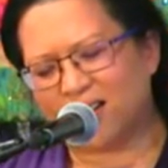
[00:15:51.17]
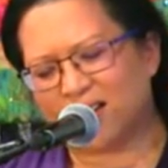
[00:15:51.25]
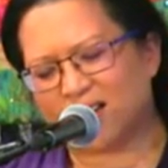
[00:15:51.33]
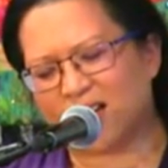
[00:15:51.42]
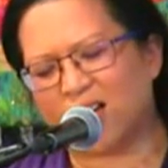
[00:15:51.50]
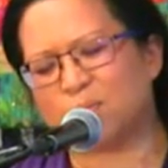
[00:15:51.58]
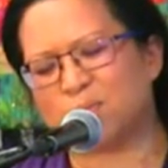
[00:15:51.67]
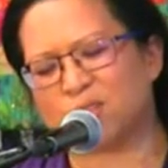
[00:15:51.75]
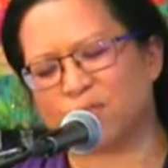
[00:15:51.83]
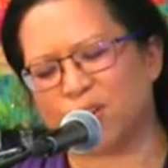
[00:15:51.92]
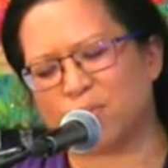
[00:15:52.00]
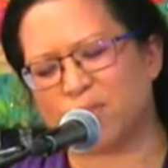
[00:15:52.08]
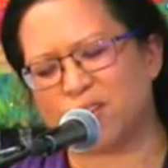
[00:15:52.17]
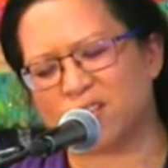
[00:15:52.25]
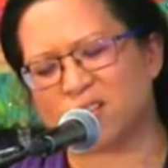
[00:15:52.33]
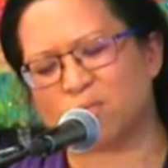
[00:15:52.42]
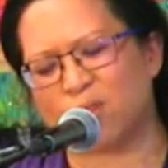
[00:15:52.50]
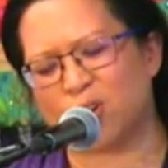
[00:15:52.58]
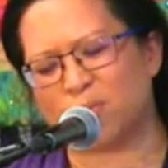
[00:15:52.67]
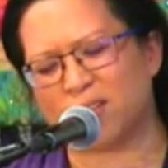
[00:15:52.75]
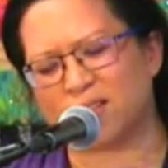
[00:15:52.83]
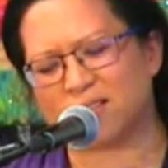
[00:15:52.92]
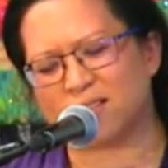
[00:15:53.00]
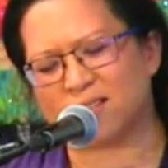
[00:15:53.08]
comes from this
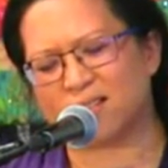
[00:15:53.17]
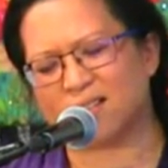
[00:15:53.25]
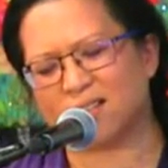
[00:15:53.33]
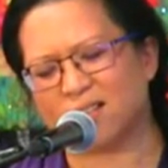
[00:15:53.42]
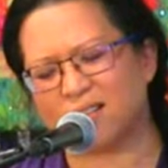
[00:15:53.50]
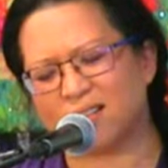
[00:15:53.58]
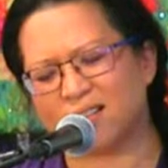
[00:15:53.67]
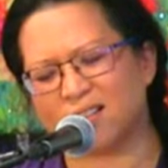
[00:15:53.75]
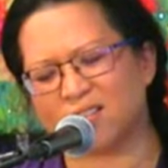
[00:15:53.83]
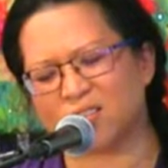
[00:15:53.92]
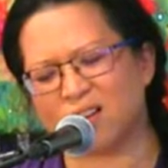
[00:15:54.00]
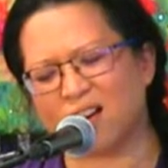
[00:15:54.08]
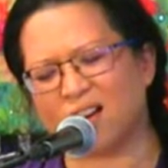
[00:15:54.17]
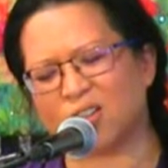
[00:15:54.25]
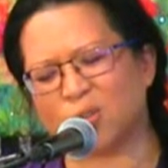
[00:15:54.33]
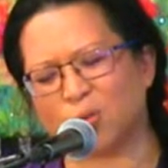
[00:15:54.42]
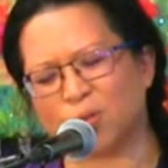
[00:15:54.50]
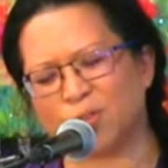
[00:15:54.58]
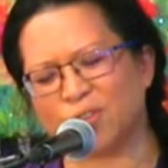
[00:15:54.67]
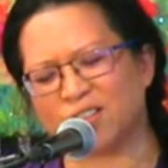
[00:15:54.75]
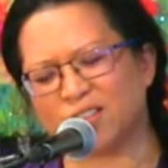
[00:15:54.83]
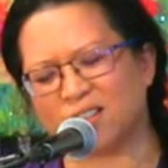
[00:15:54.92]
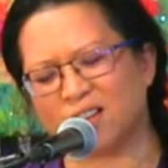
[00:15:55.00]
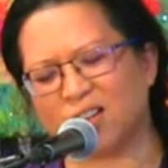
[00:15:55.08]
moment is God-ordered
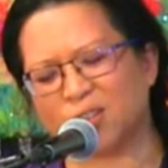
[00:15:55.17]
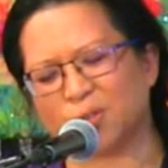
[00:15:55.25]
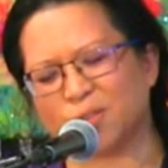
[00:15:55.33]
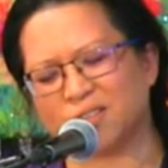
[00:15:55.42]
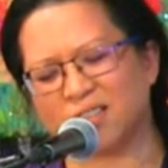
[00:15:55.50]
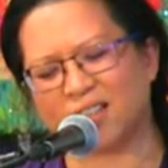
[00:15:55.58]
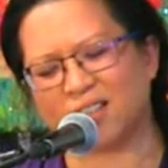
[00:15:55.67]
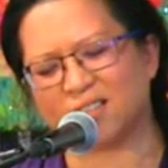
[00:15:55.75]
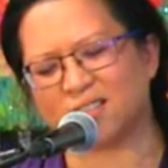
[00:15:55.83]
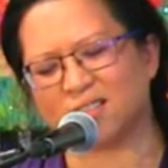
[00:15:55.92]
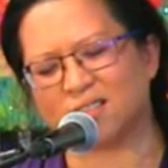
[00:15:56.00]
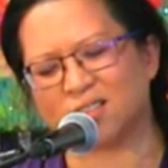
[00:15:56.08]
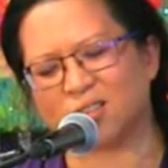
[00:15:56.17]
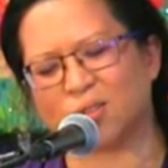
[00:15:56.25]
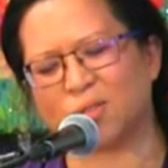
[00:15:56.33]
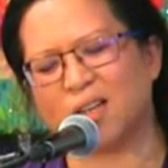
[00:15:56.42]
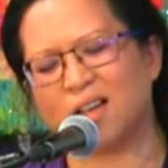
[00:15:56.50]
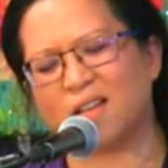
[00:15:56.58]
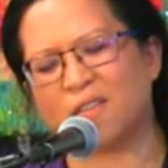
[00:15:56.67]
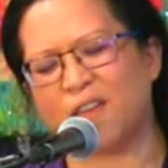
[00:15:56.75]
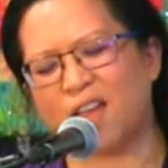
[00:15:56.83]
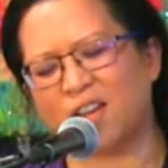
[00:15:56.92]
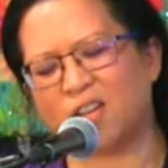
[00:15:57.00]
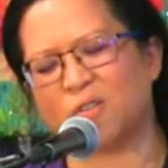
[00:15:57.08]
and God-ordained. So
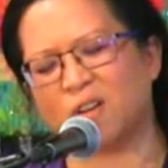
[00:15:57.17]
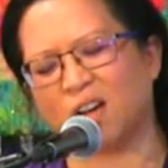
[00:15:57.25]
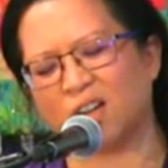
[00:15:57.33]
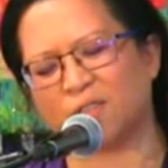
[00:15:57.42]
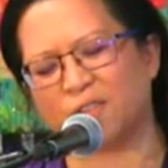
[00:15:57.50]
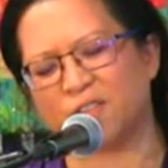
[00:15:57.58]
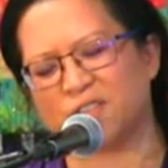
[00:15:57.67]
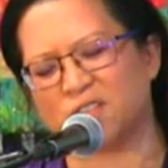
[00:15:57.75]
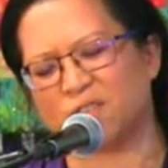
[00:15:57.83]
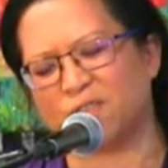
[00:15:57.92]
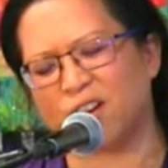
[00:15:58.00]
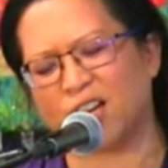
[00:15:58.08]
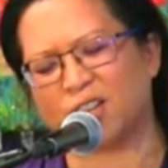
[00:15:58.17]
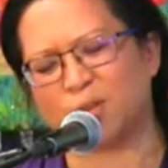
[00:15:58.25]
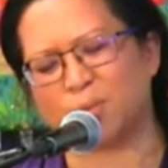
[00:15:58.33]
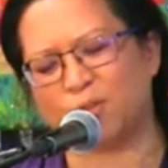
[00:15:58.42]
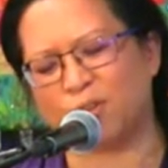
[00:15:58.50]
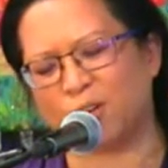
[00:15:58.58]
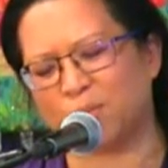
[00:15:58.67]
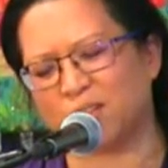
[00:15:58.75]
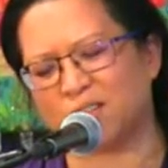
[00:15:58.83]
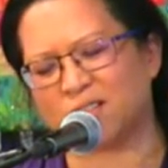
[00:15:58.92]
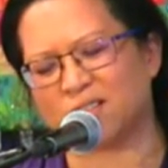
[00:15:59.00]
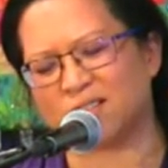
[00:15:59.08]
thank you, God, for this divine
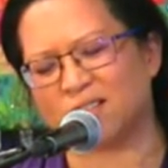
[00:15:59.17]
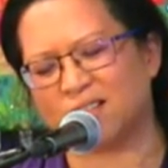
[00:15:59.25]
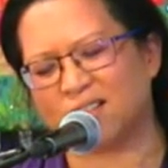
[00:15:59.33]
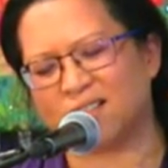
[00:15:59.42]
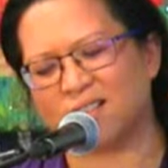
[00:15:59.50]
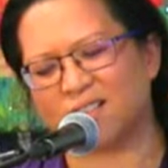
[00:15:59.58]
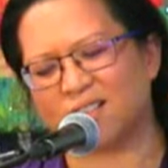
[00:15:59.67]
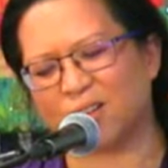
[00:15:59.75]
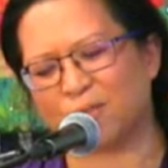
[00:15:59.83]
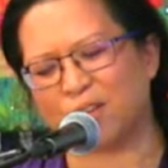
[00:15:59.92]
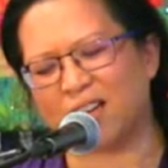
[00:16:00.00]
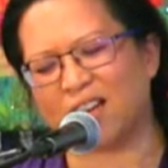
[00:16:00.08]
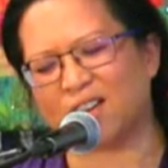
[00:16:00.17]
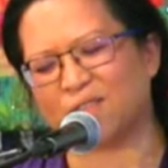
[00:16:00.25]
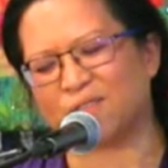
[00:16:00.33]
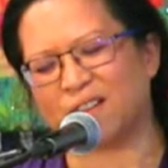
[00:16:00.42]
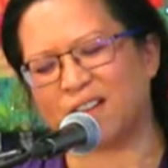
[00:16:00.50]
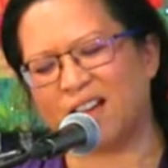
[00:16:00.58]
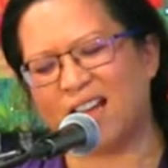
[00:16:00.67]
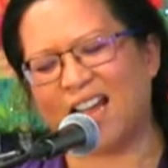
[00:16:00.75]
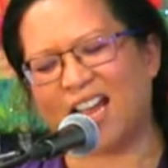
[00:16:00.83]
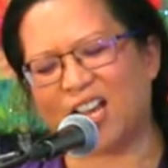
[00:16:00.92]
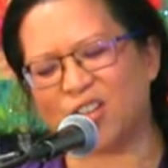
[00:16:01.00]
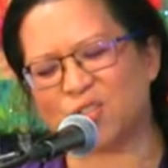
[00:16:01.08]
appointment that we have
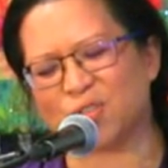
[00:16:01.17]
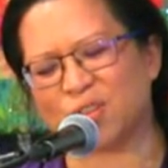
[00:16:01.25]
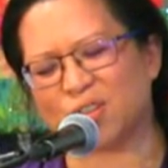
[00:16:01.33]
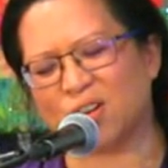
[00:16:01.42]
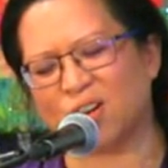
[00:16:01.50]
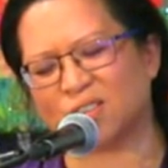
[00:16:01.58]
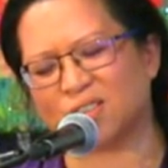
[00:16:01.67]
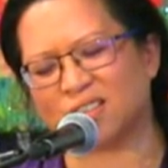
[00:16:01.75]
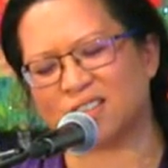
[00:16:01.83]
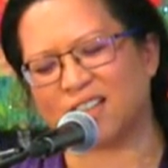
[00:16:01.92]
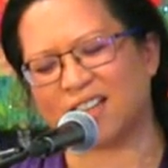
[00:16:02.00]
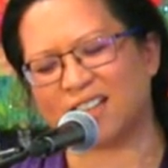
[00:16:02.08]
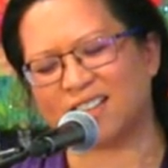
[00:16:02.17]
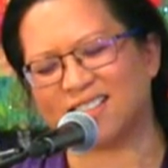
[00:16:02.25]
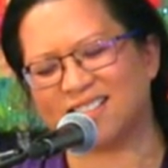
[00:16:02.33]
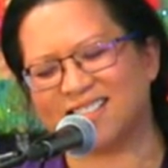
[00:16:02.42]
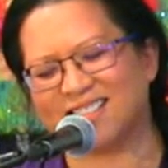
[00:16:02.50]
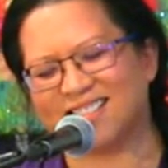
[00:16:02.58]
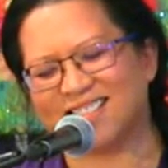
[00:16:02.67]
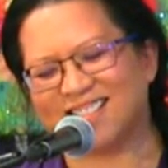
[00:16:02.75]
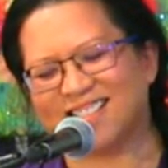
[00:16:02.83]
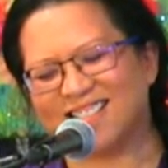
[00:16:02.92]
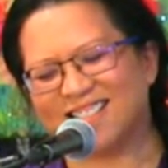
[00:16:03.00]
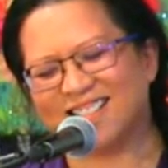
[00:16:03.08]
answered the call today
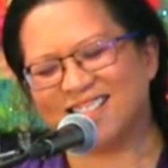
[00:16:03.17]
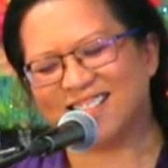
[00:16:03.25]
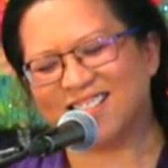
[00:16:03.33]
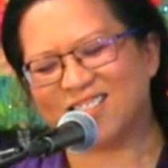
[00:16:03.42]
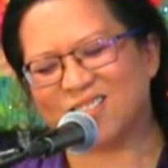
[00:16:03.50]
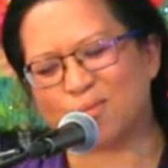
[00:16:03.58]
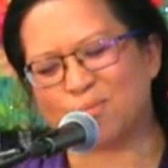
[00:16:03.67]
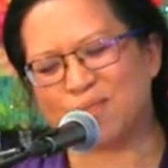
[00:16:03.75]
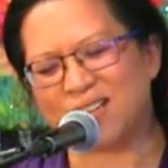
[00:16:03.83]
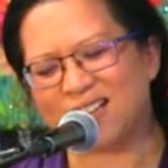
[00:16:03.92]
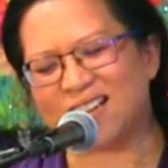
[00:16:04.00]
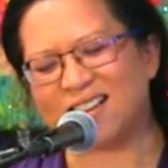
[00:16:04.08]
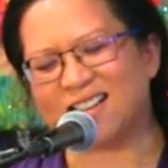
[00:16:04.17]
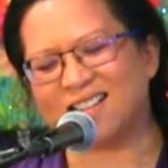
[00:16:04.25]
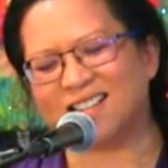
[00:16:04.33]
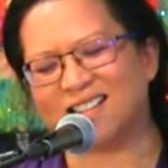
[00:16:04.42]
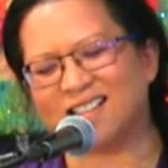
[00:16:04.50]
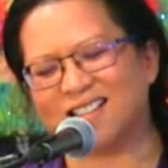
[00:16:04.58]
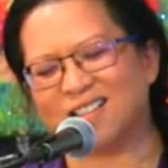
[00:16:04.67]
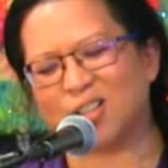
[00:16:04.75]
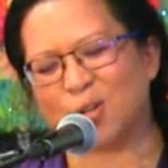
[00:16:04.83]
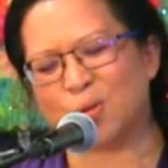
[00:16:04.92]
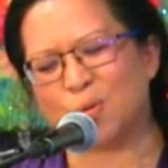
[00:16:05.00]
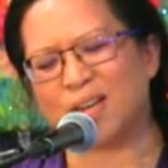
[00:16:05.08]
to be
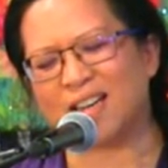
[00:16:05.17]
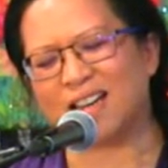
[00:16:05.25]
who we